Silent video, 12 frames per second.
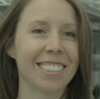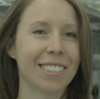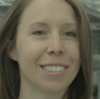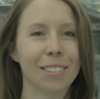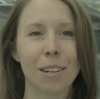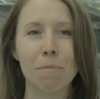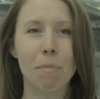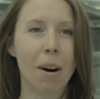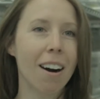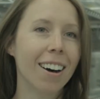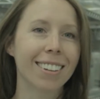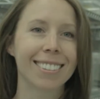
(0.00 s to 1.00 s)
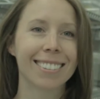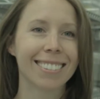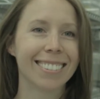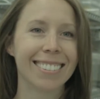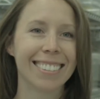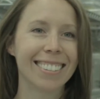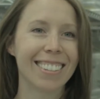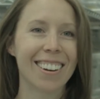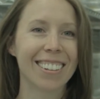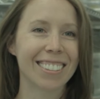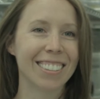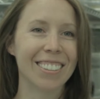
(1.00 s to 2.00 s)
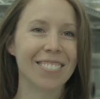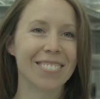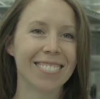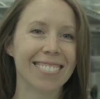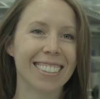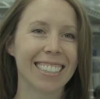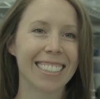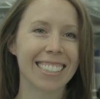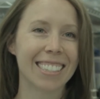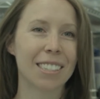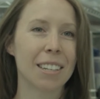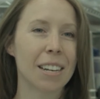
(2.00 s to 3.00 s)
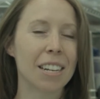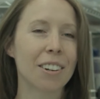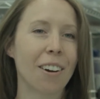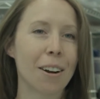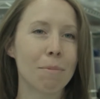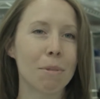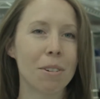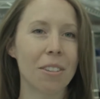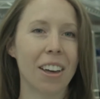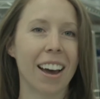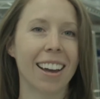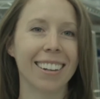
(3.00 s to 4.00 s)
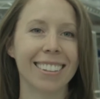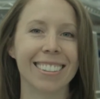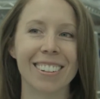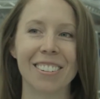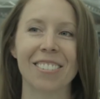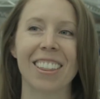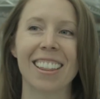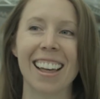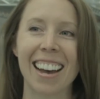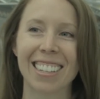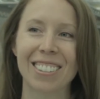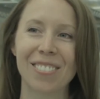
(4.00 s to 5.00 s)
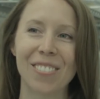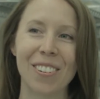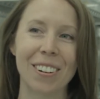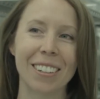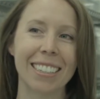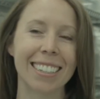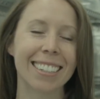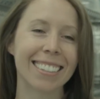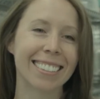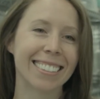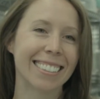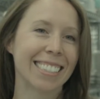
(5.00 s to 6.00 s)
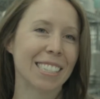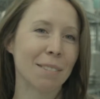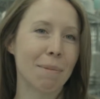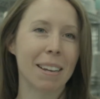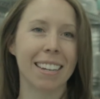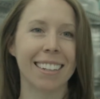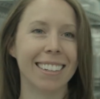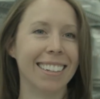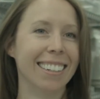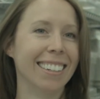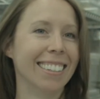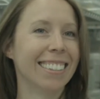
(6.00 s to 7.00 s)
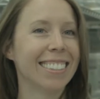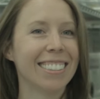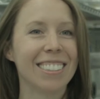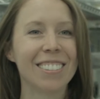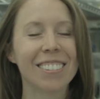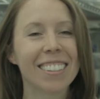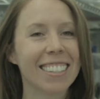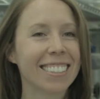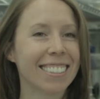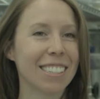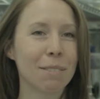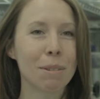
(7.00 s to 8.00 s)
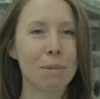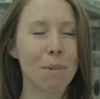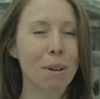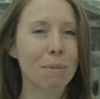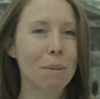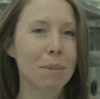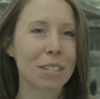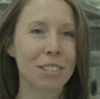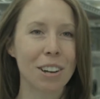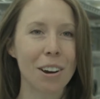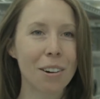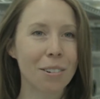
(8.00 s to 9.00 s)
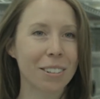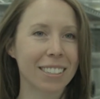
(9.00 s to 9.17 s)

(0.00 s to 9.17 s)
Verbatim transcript: just a boss. She's awesome. It's incredible that, you know, over the last 4 years she's been doing this. She's been a one-woman show,